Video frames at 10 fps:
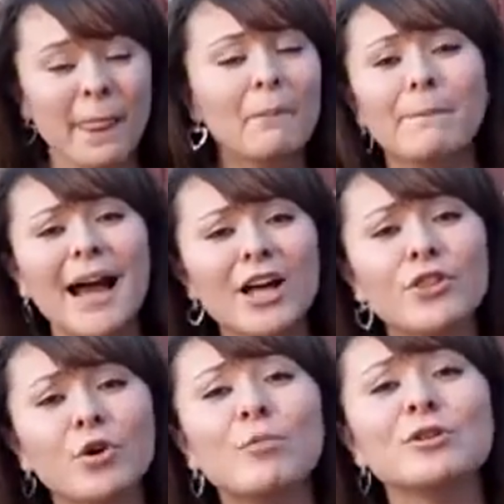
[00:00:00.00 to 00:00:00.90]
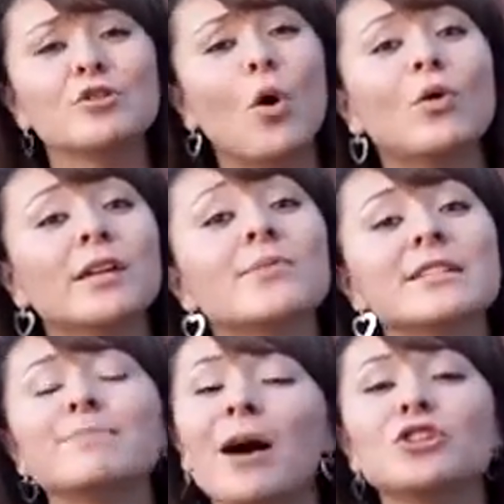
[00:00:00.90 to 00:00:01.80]
Mayadromos only
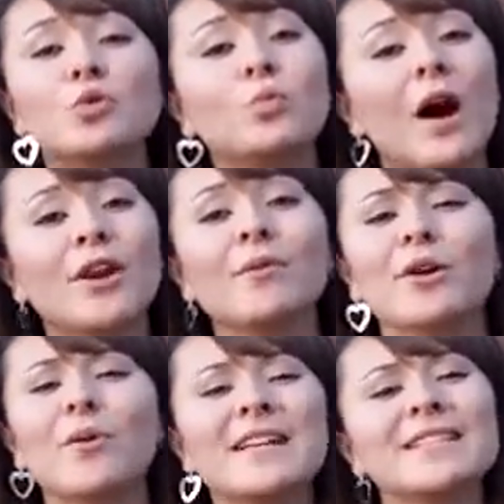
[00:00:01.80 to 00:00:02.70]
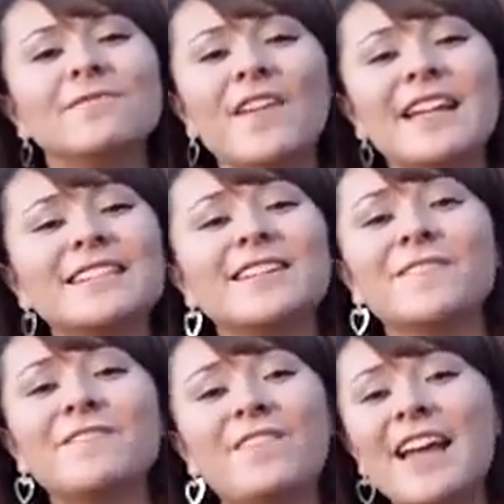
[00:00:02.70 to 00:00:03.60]
respond to water requests face to
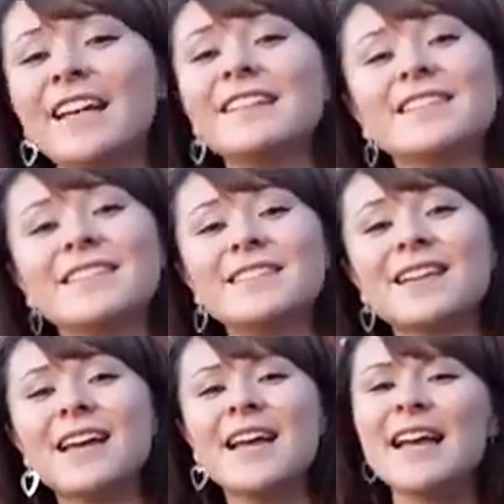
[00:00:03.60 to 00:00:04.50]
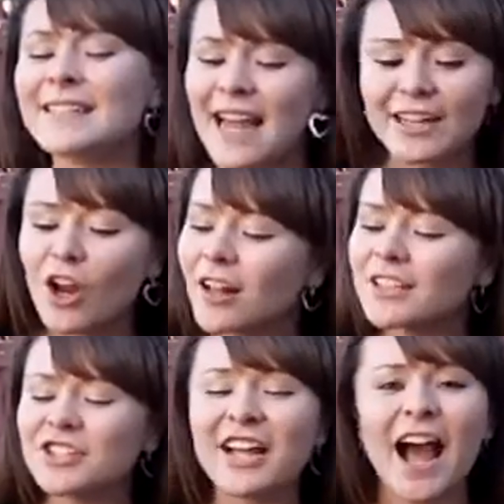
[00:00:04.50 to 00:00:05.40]
face.
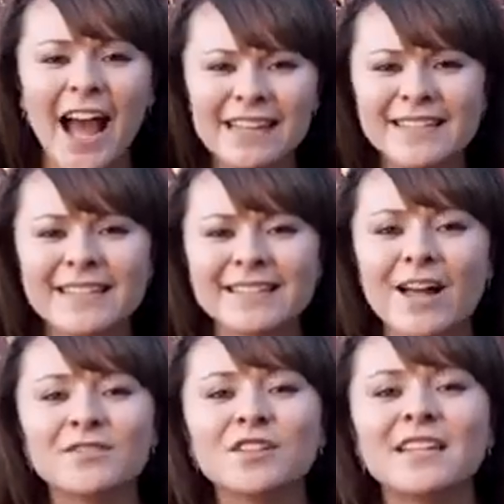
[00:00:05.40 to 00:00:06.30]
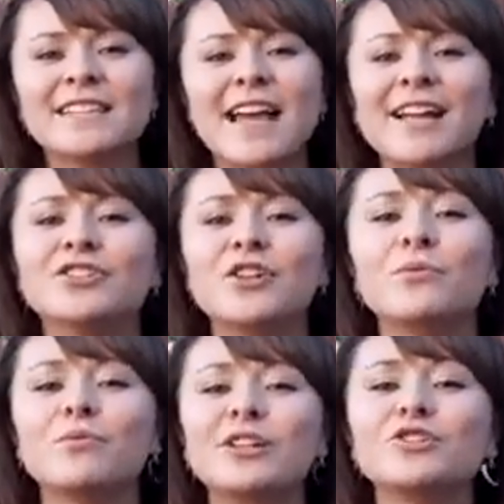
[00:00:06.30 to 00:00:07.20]
Technology hides itself to these ancient
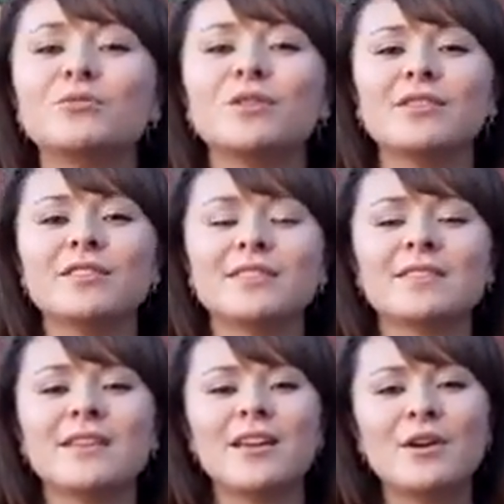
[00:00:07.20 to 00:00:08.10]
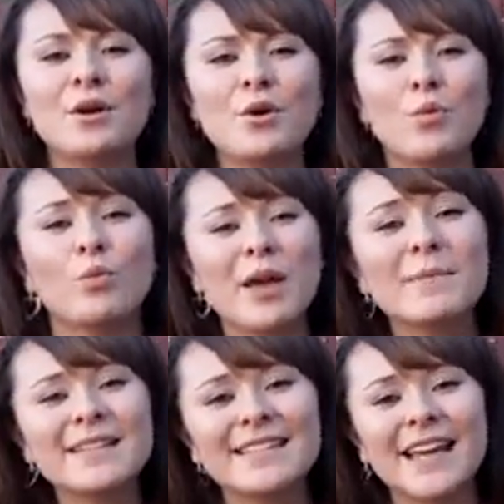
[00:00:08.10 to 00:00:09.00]
rituals. We
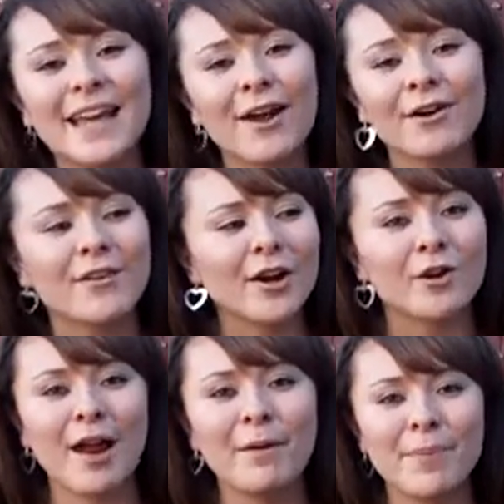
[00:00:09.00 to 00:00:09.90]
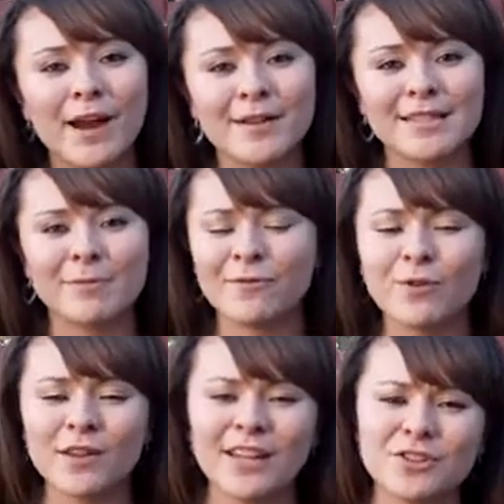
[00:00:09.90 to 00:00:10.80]
must take care of our grandparents
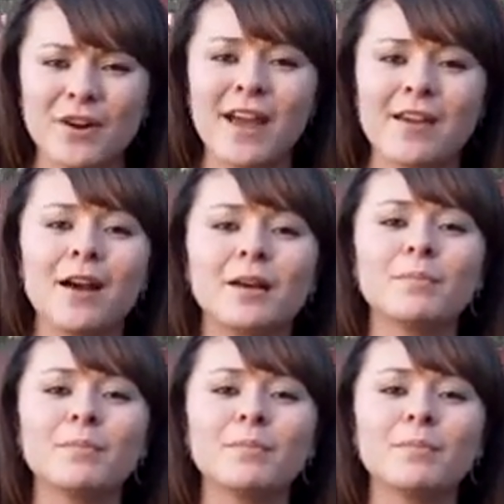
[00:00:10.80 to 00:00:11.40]
before they dry up